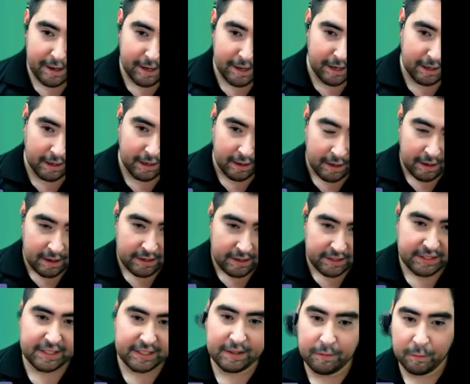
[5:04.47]
But
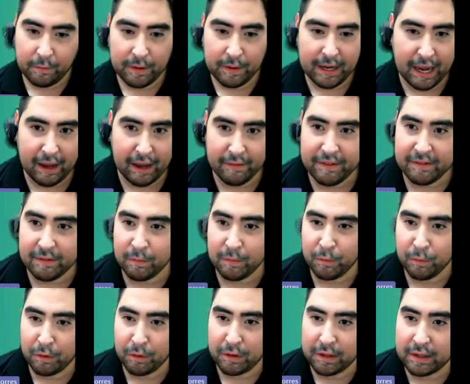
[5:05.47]
see, we have
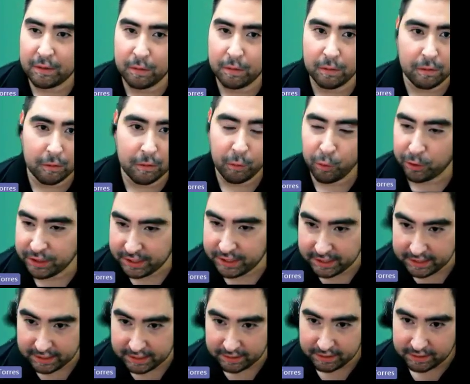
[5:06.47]
some really cool
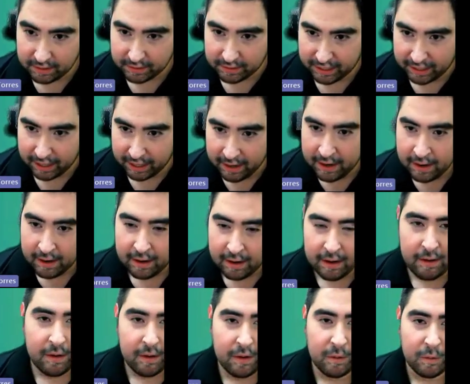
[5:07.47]
worksheets here. So like
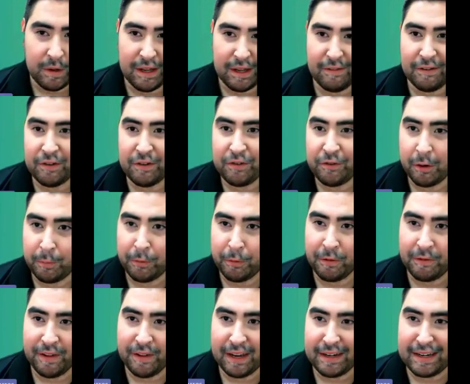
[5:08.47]
we have a
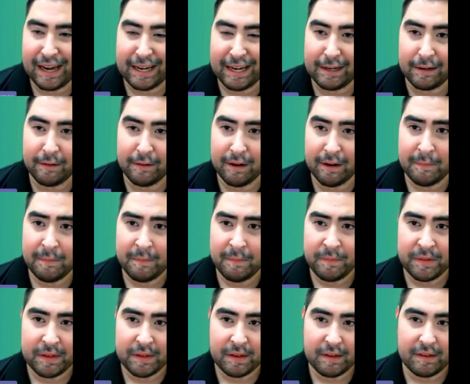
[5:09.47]
triple Venn
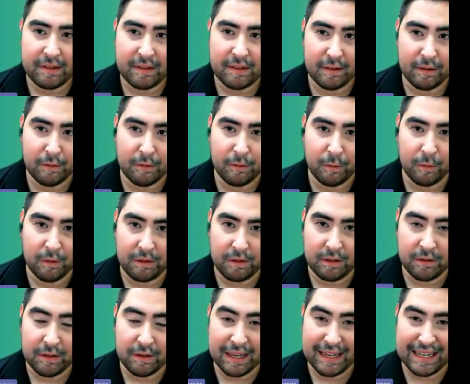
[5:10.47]
diagram. So
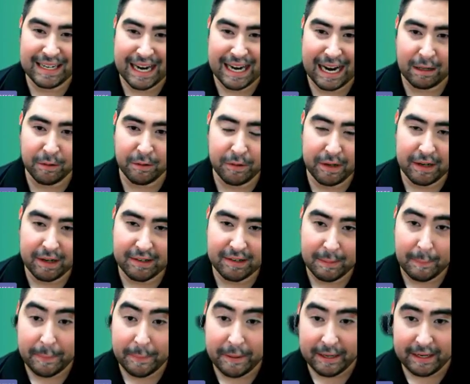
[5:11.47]
you can download it
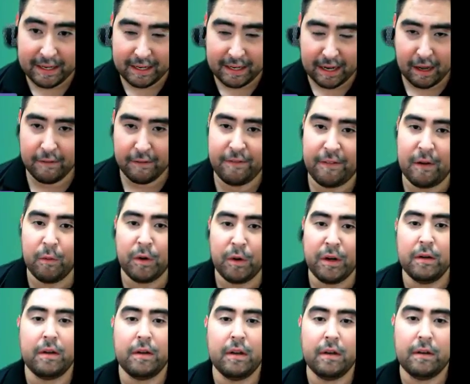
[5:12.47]
as a PDF. And
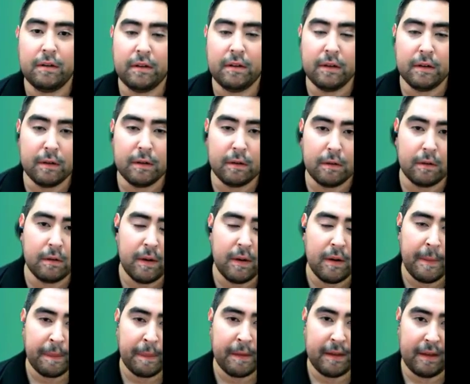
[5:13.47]
what you could
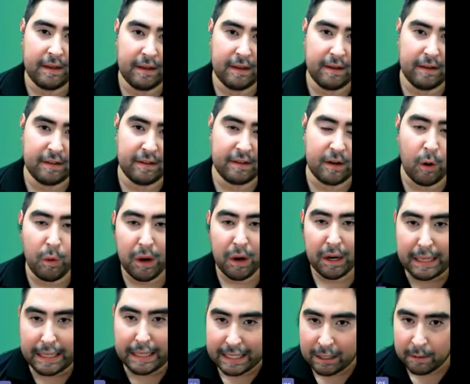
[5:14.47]
do is go
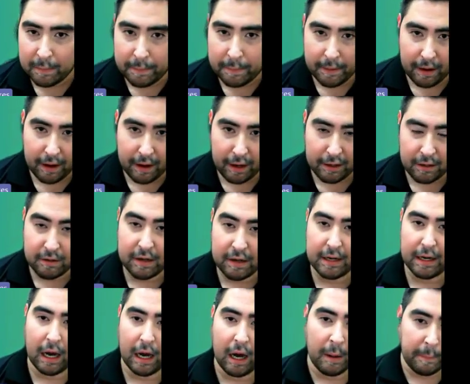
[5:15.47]
on Nearpod. You
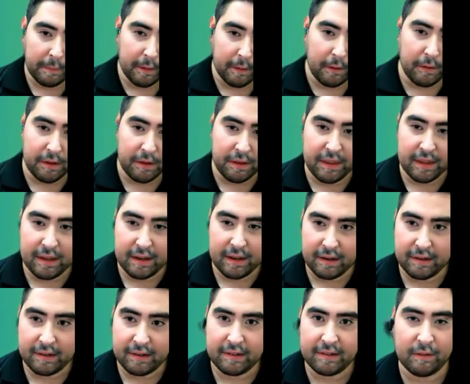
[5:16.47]
can upload
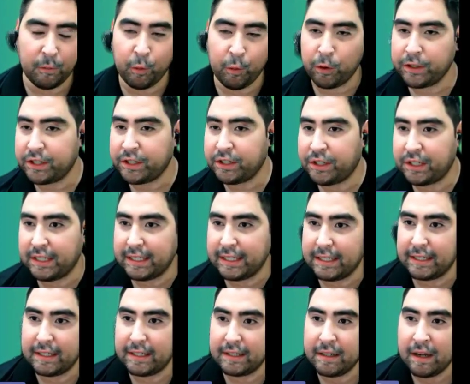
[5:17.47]
these
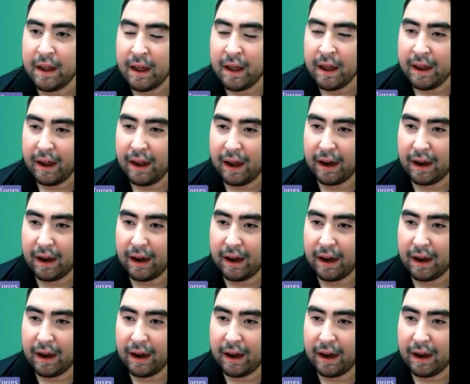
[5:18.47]
worksheets